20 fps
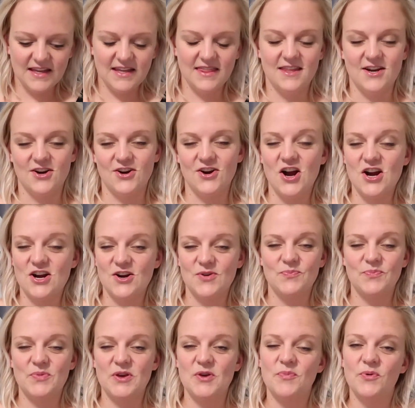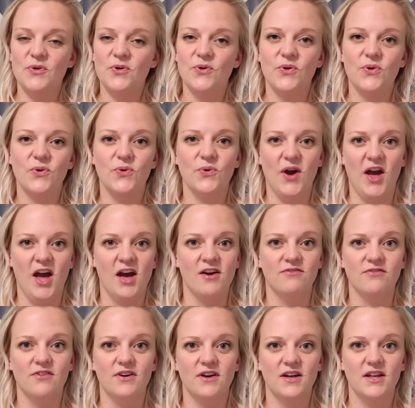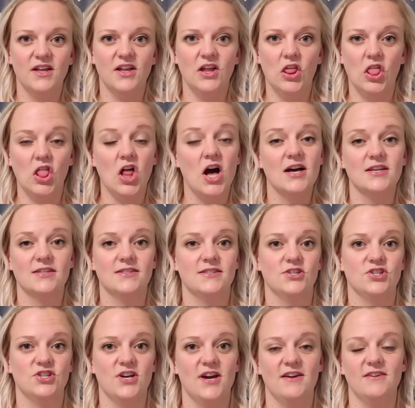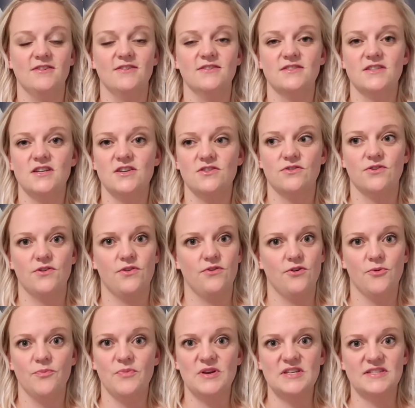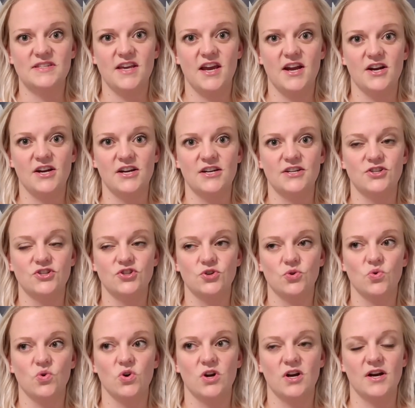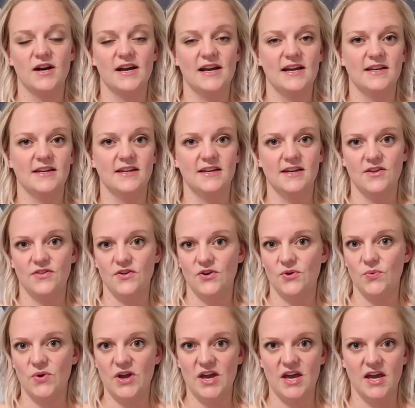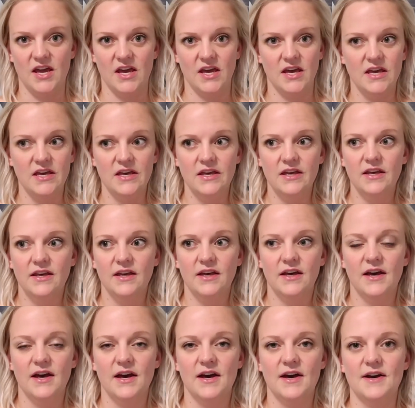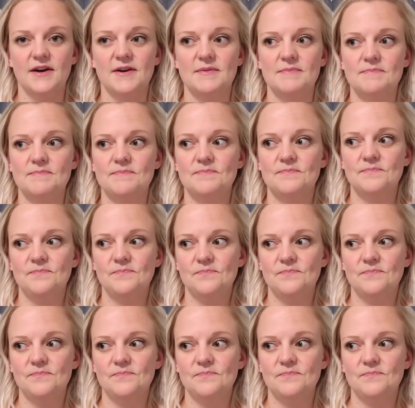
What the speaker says: There are people who have lost a child either through miscarriage or in another way, and